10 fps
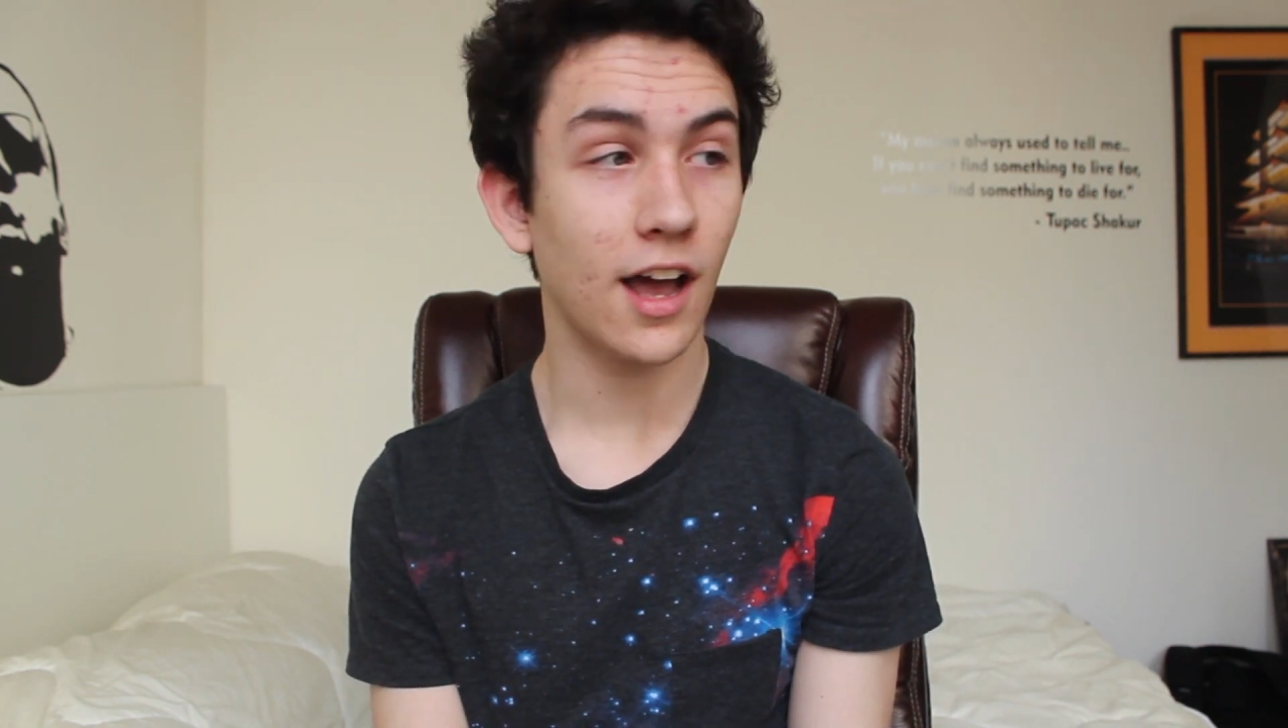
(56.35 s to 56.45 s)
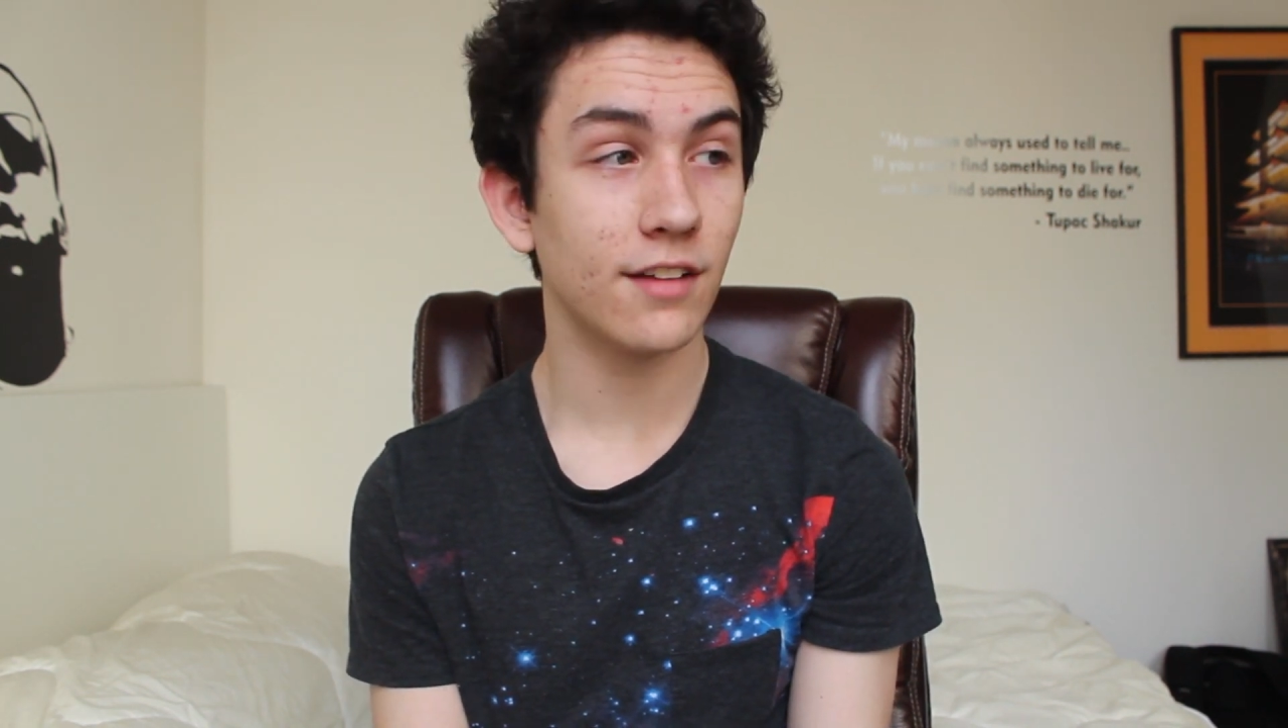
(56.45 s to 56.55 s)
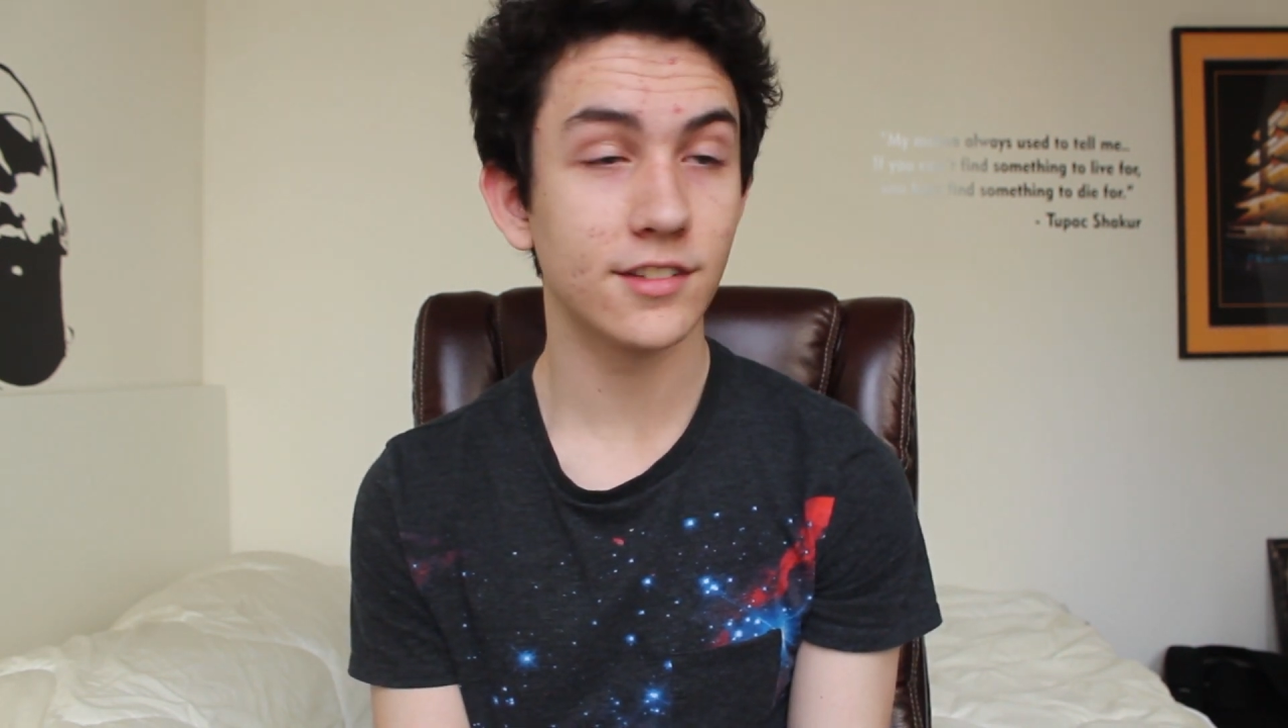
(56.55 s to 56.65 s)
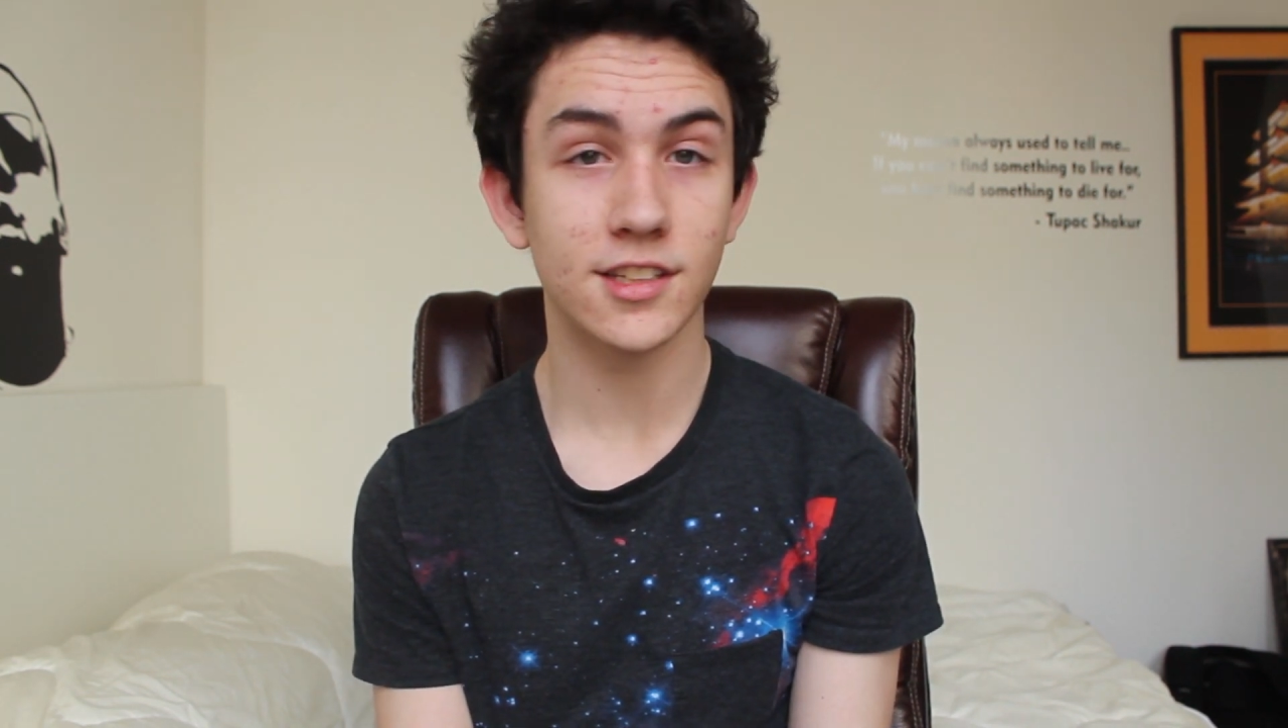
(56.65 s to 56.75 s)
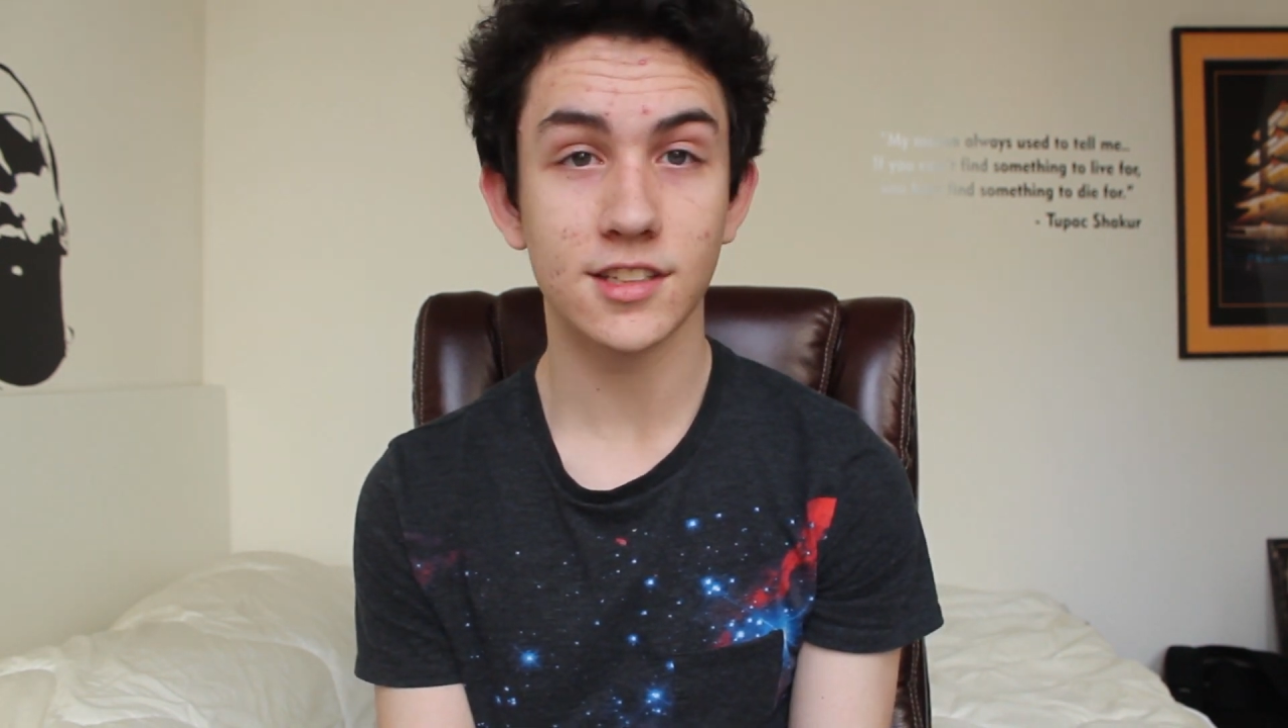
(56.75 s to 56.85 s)

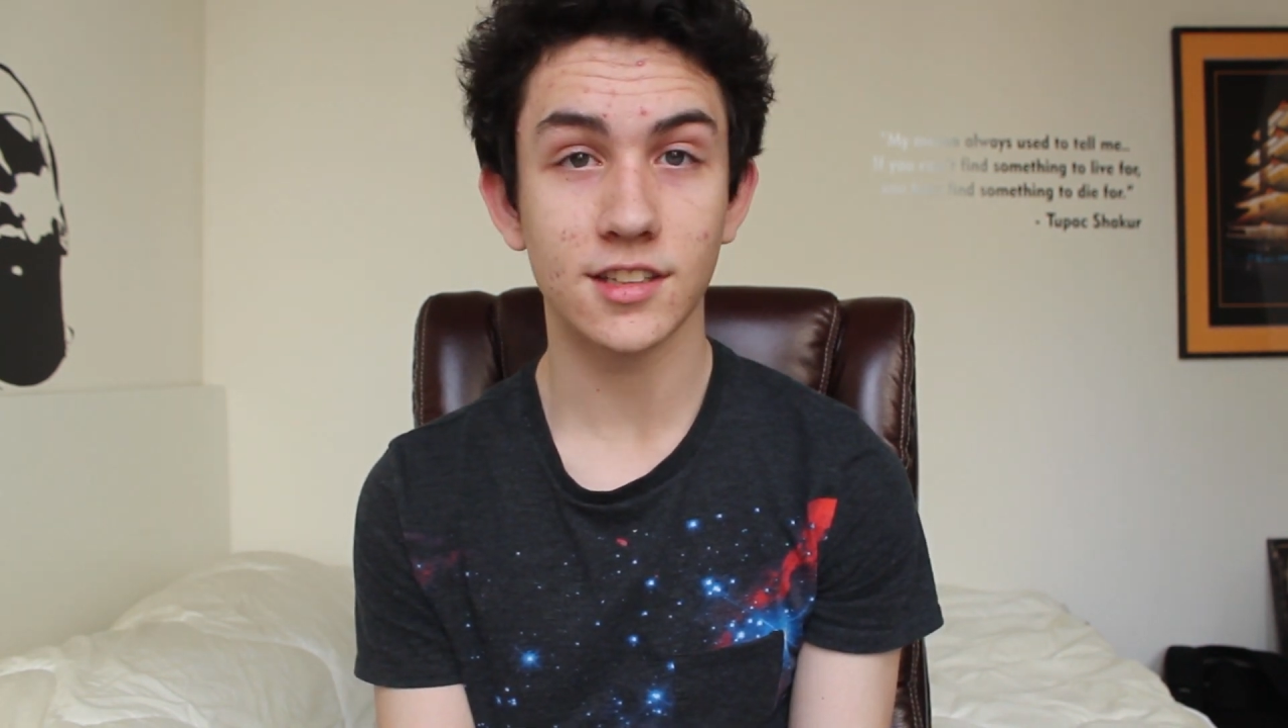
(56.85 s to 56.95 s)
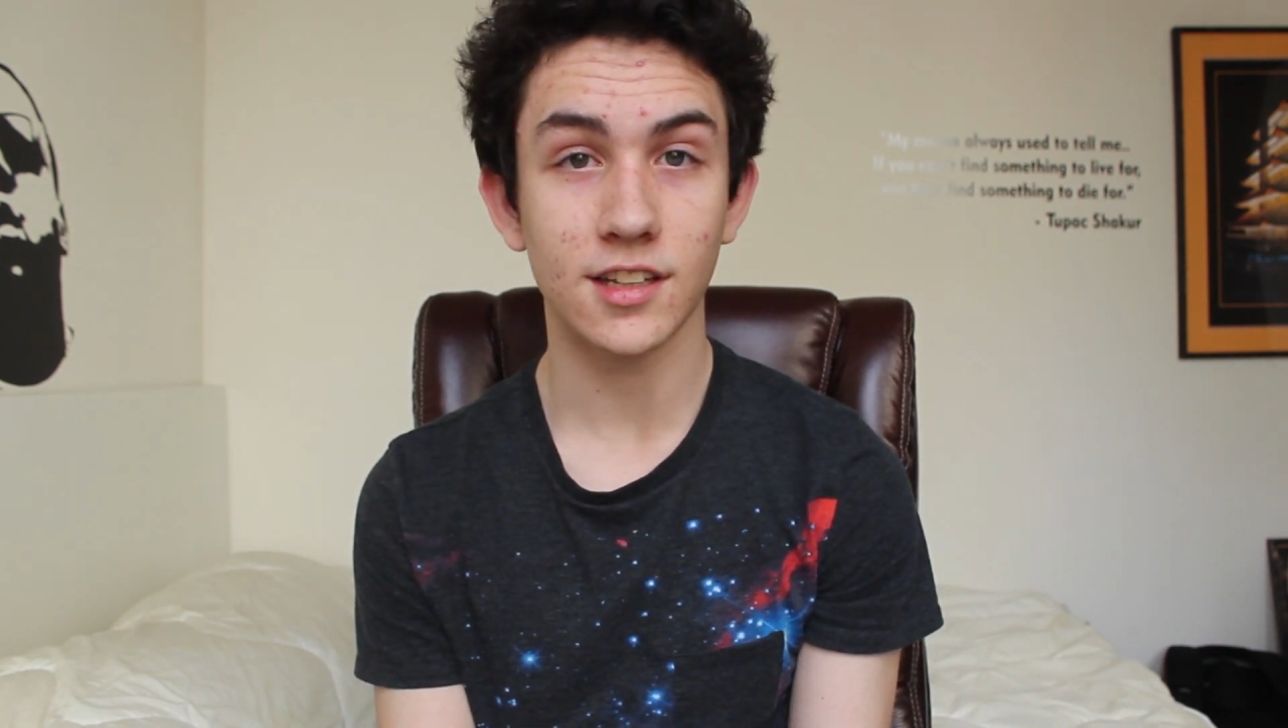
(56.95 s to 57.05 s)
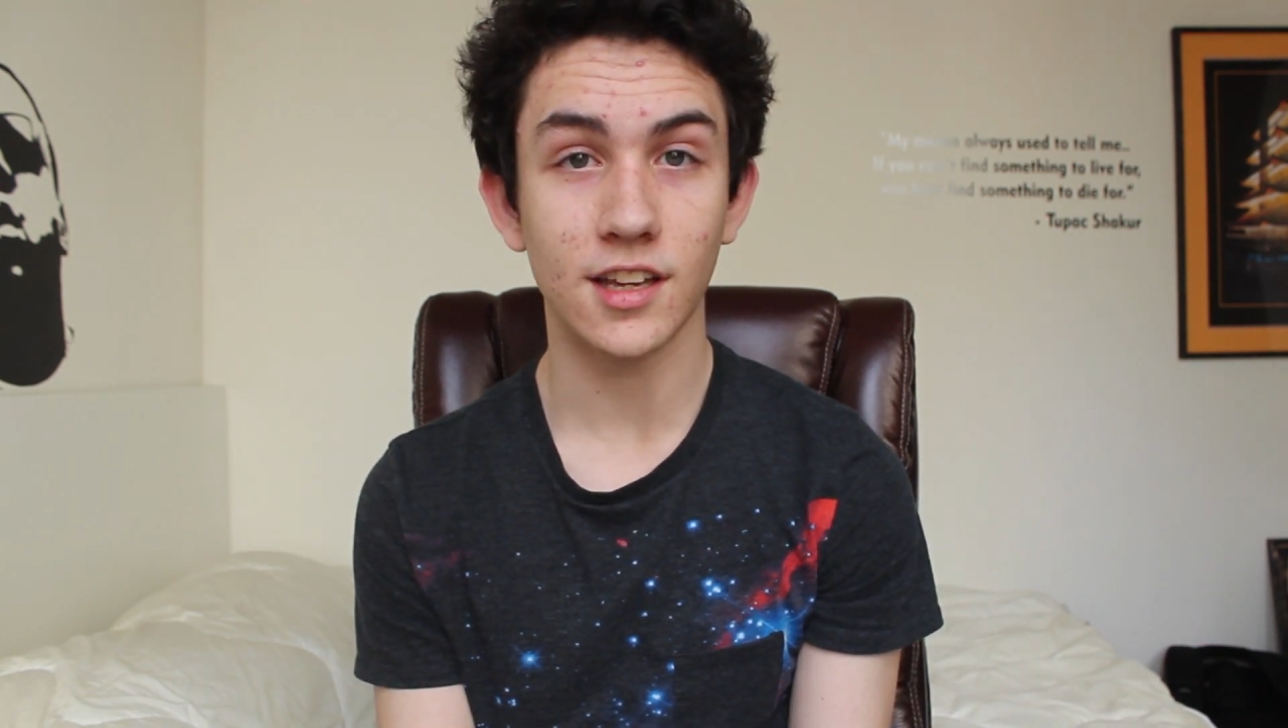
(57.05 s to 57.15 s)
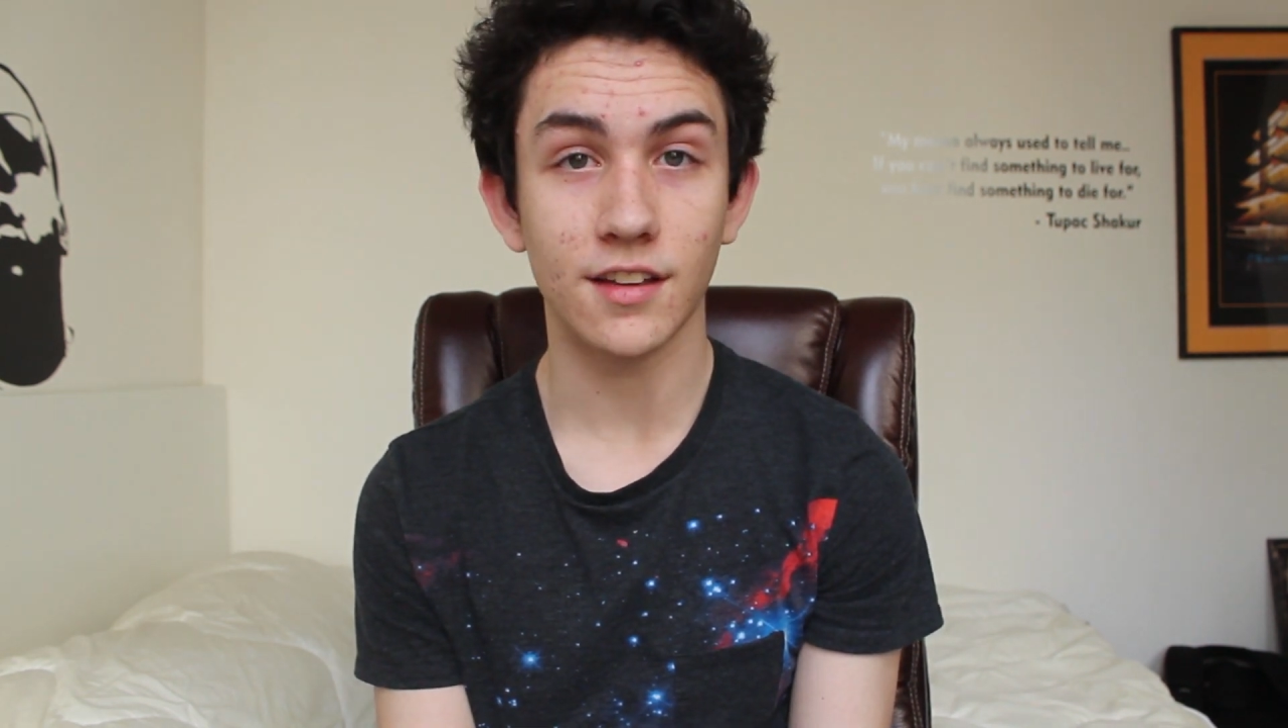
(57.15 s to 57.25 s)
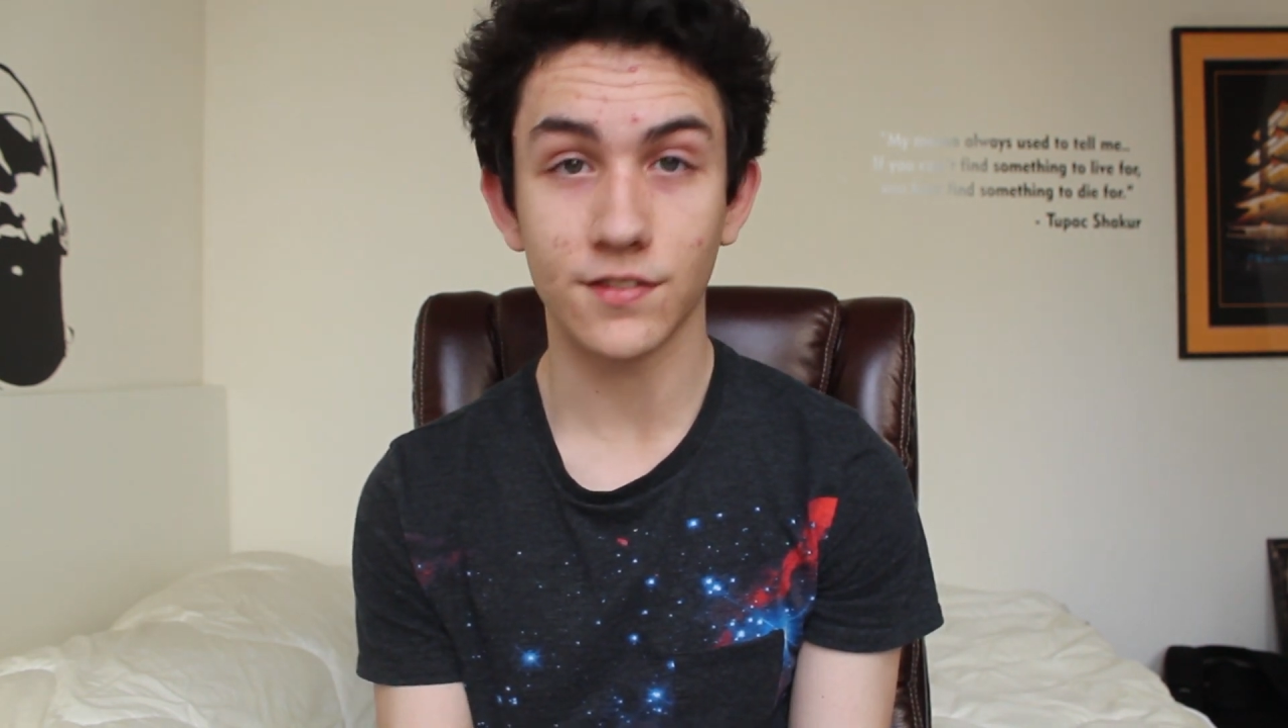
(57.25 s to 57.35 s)
obviously,